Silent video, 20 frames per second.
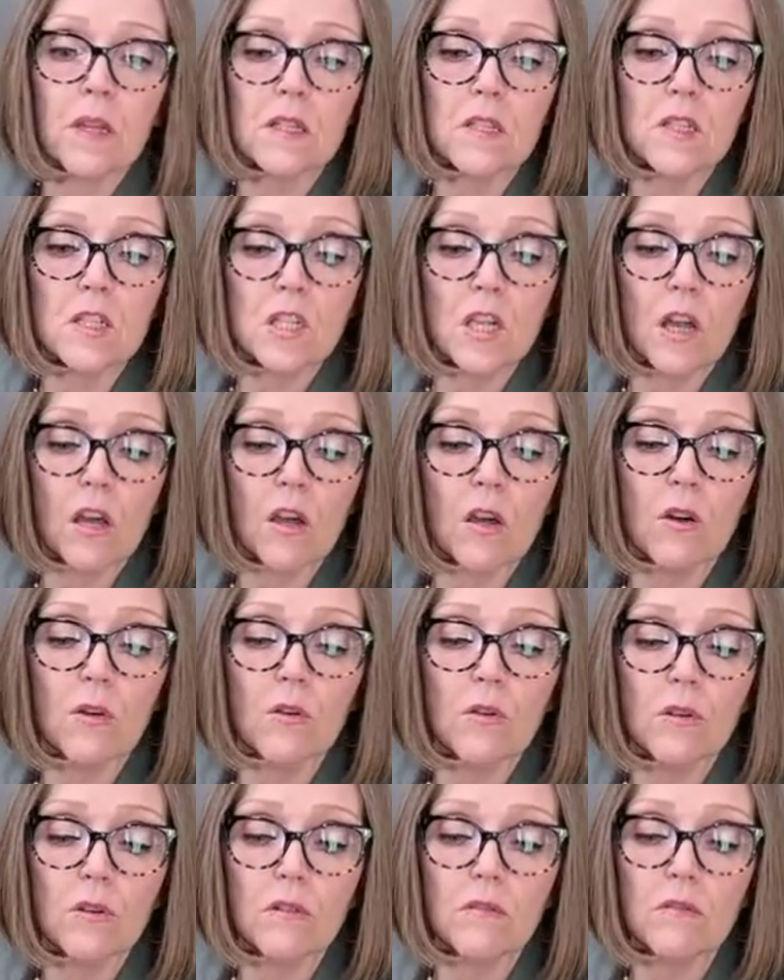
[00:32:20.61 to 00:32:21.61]

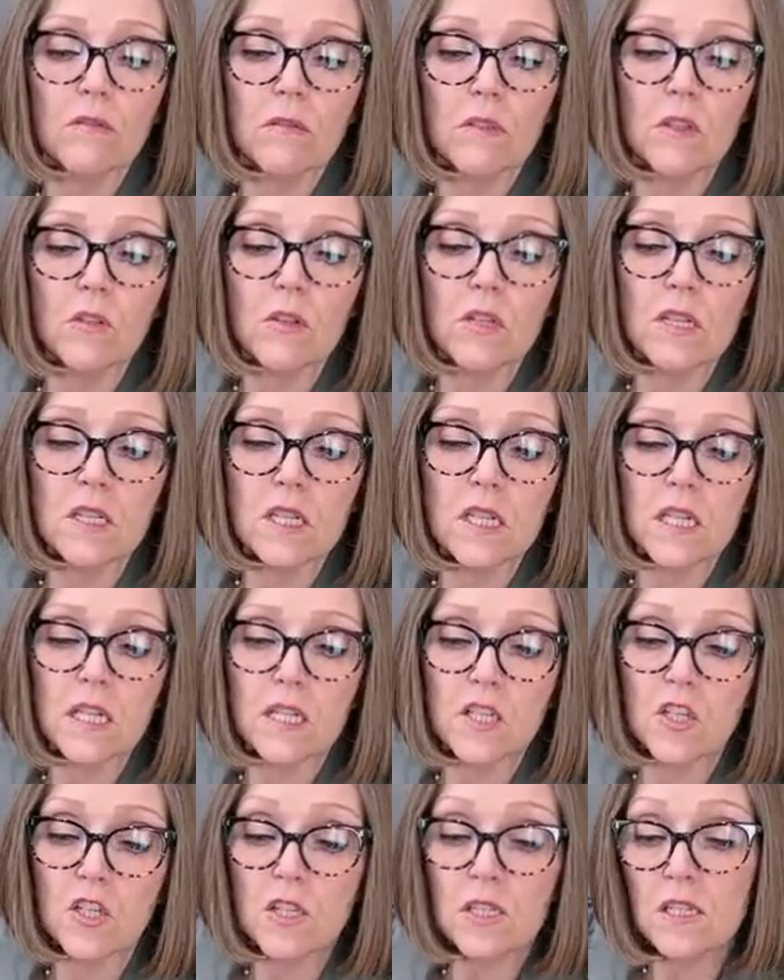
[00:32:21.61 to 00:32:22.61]
So you can see
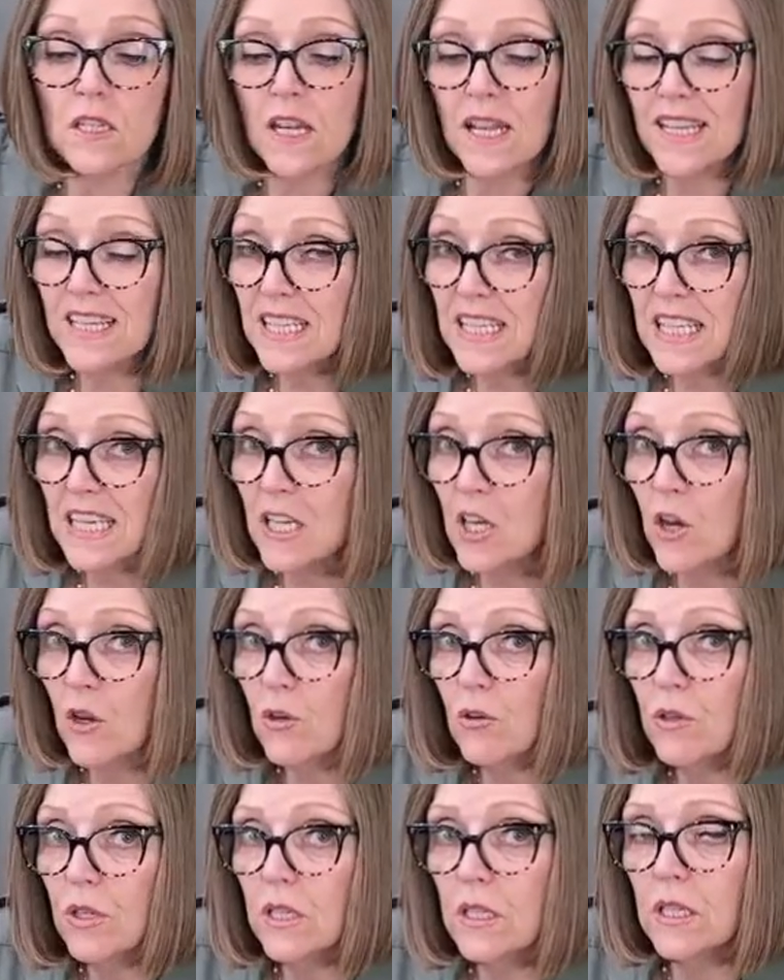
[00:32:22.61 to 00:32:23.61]
it's just nicely
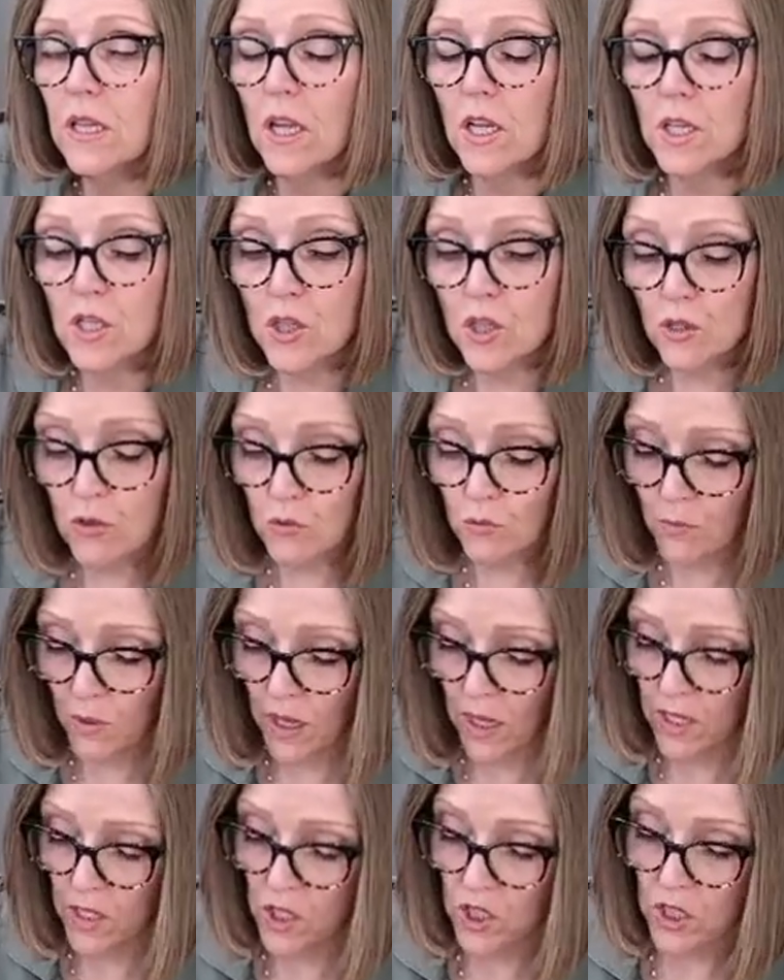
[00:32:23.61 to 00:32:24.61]
coated, not too
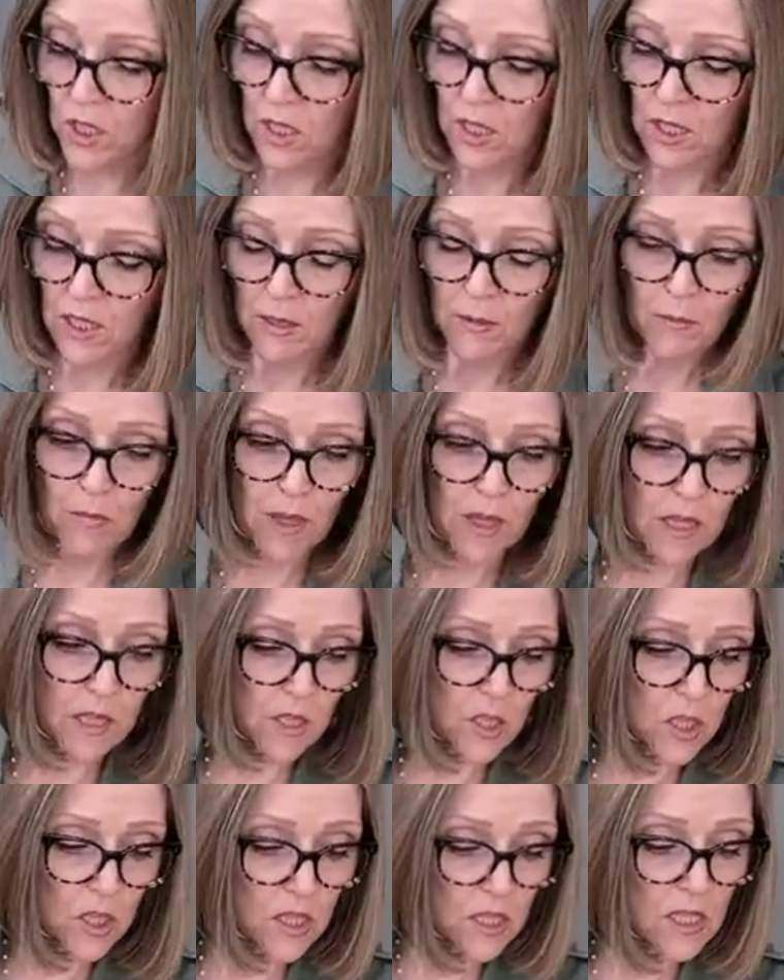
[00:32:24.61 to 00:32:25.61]
much,
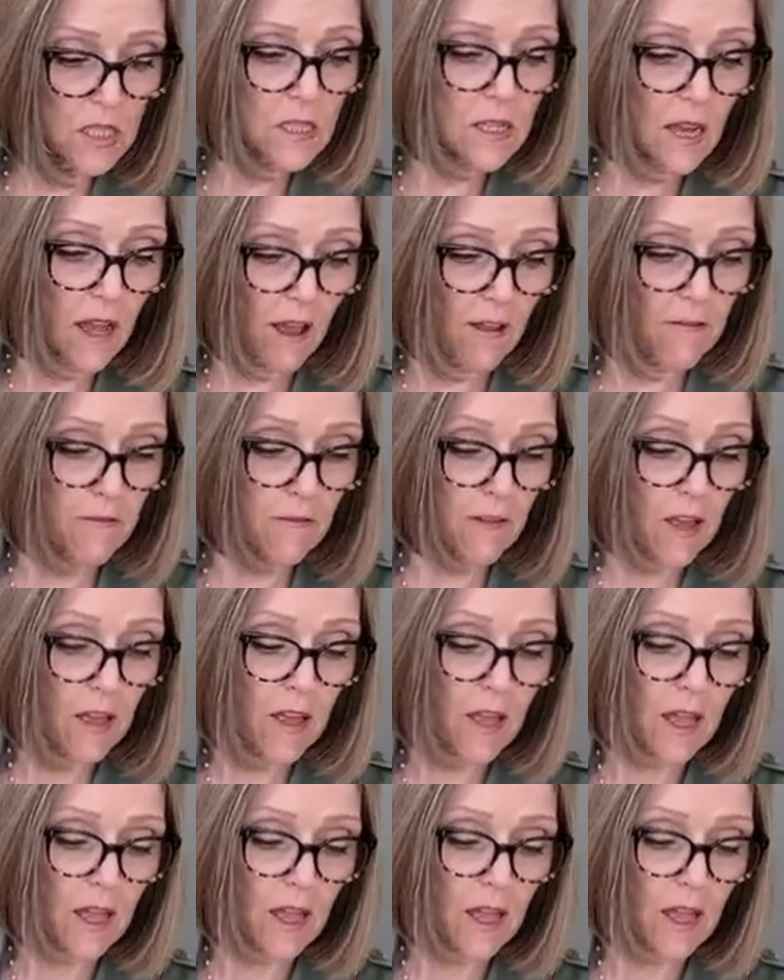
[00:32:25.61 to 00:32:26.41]
but just enough.